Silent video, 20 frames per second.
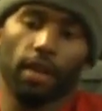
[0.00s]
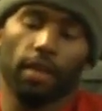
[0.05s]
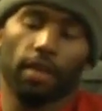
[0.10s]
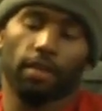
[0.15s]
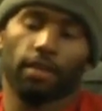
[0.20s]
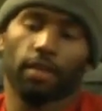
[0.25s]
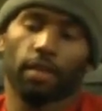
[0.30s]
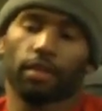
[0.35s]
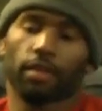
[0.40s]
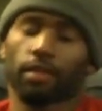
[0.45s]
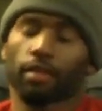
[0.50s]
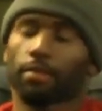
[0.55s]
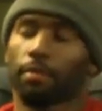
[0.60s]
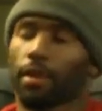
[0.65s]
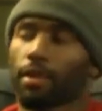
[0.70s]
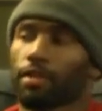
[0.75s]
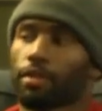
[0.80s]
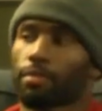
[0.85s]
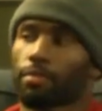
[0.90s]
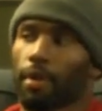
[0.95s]
He sent us a
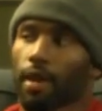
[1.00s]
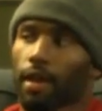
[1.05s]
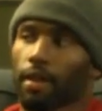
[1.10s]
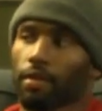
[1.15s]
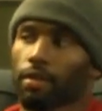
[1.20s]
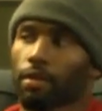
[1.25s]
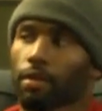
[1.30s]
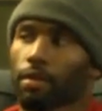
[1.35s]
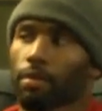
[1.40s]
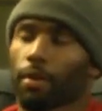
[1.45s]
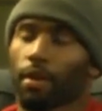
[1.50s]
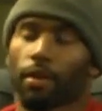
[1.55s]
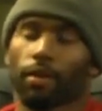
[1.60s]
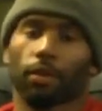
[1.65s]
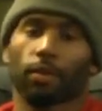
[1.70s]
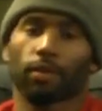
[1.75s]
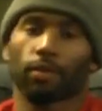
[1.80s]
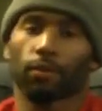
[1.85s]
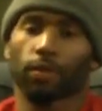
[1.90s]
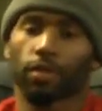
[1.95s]
message back talking about
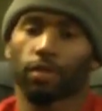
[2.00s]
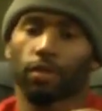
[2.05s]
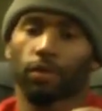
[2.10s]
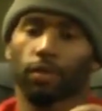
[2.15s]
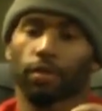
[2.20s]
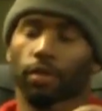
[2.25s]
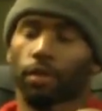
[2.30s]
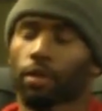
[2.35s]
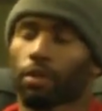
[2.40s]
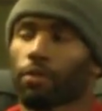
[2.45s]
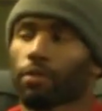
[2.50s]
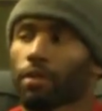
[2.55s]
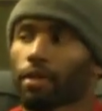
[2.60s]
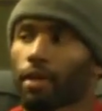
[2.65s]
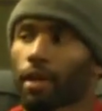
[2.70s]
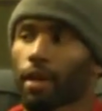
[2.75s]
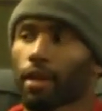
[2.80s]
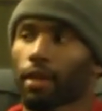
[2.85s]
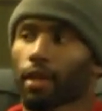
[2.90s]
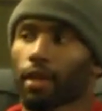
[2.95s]
he always wished there was a
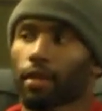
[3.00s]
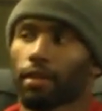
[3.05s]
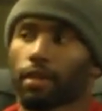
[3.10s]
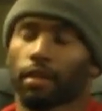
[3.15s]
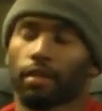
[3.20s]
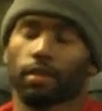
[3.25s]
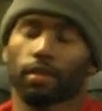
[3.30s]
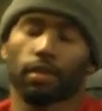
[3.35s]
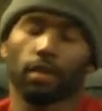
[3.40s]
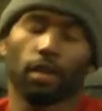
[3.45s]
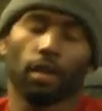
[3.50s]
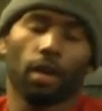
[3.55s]
clothing line like this.